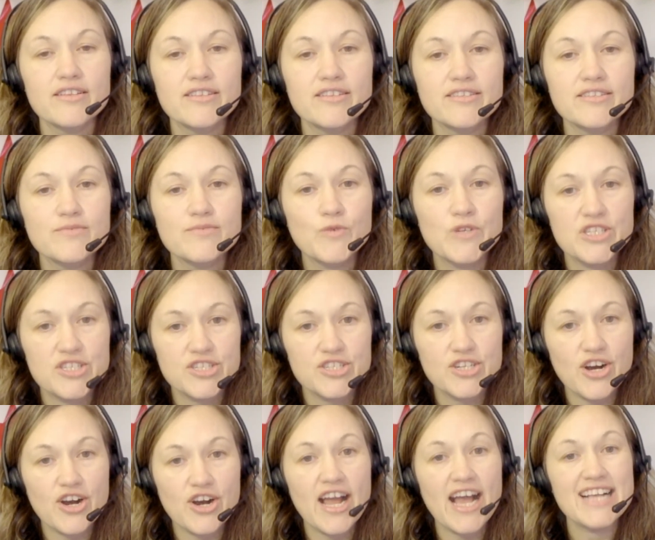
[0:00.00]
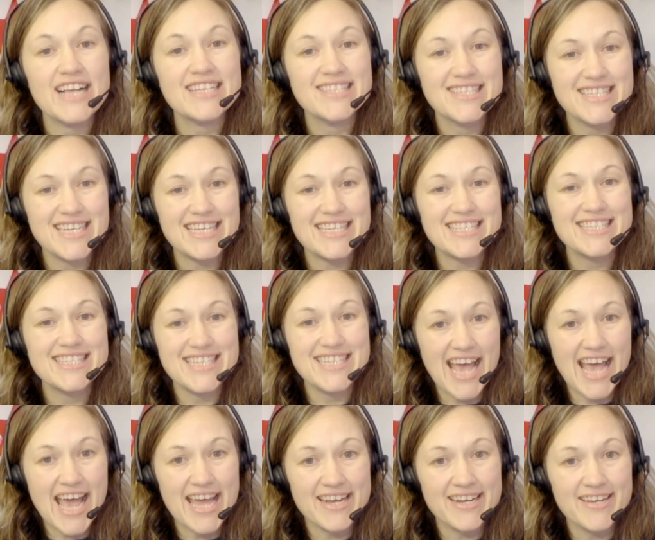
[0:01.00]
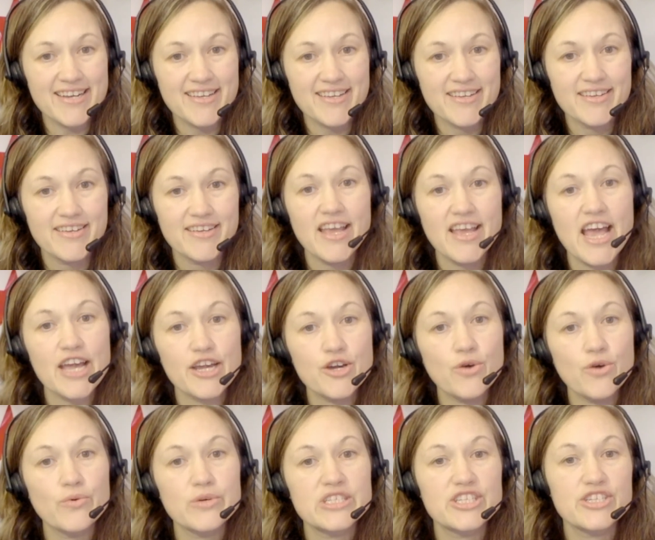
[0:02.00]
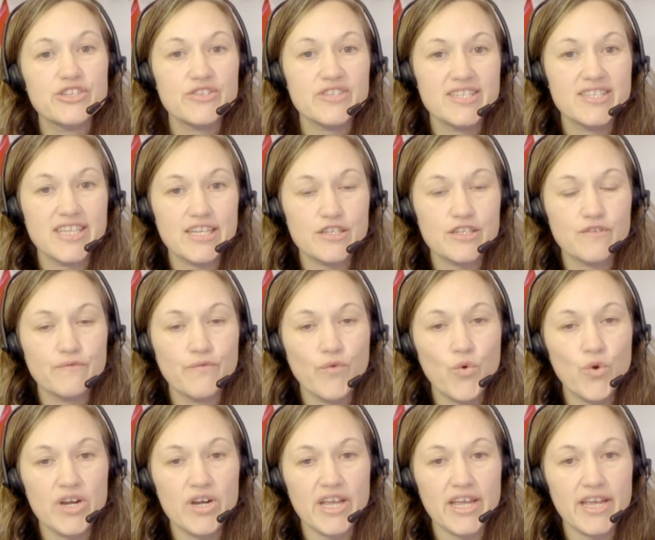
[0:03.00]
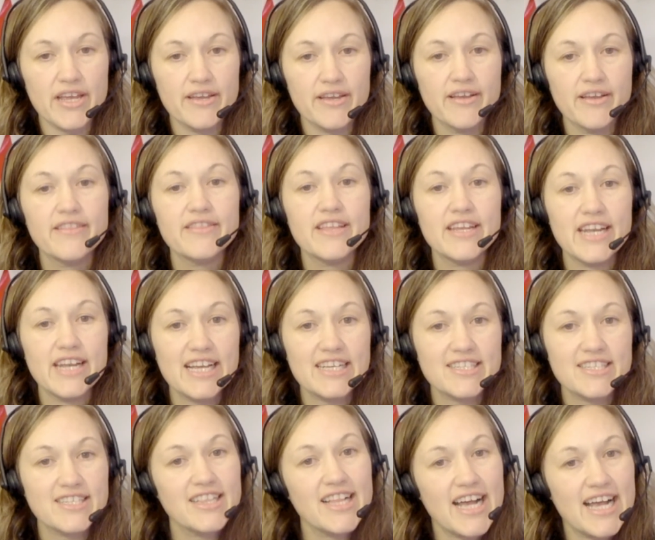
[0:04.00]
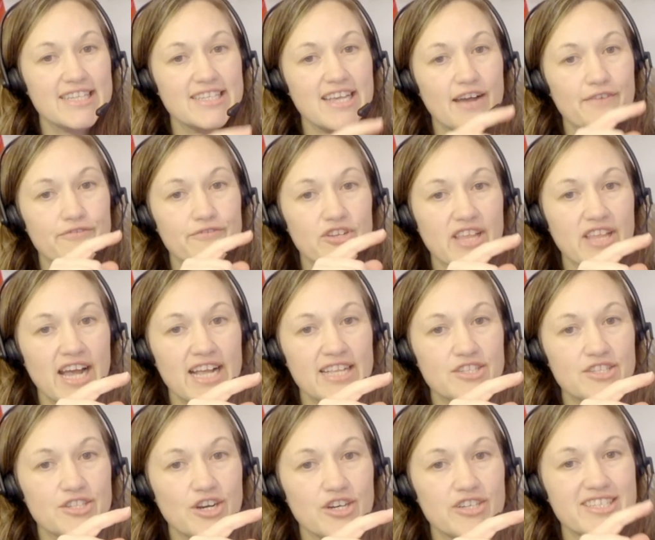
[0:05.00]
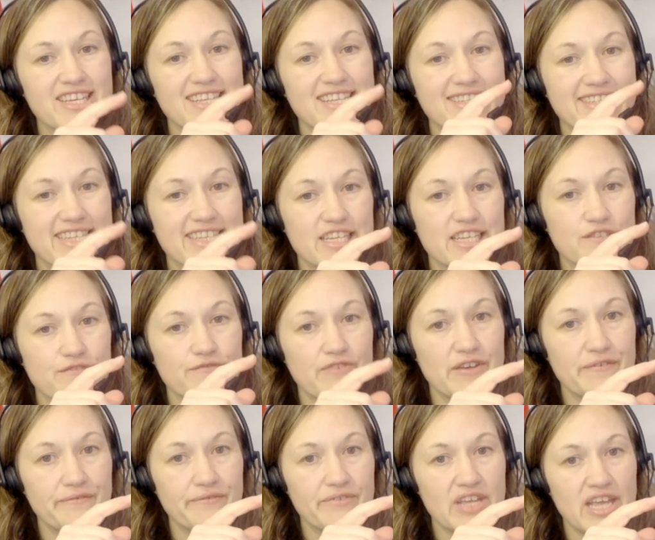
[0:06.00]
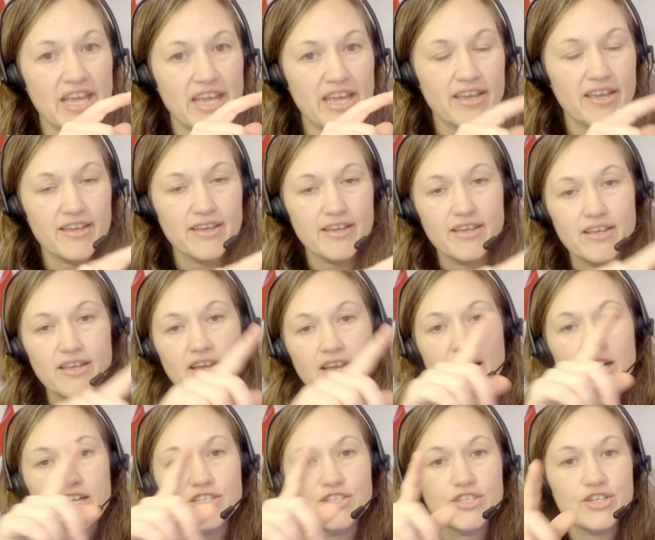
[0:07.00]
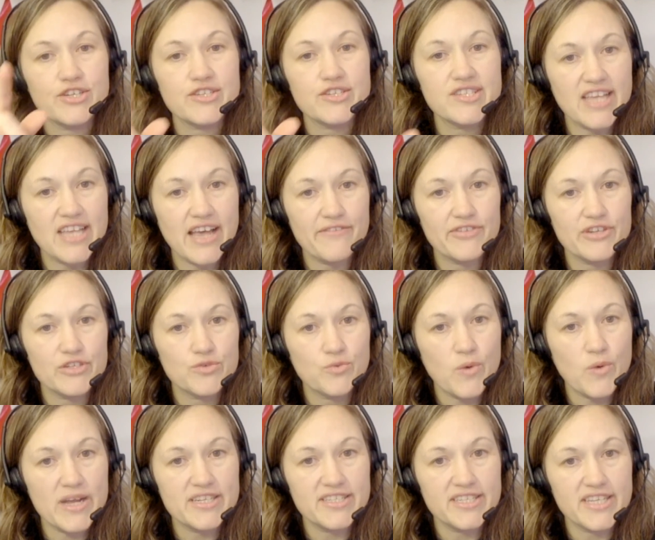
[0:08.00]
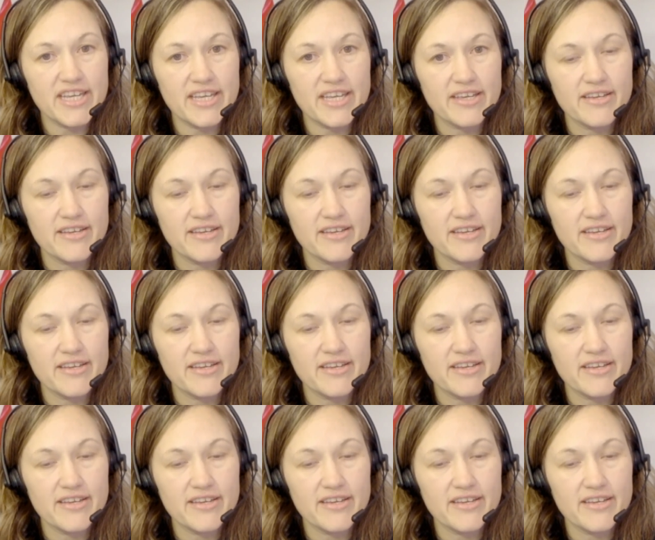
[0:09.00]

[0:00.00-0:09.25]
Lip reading: would start at 6:10 and go until 6:40. The next class after that starts at 6:50 until 7:20.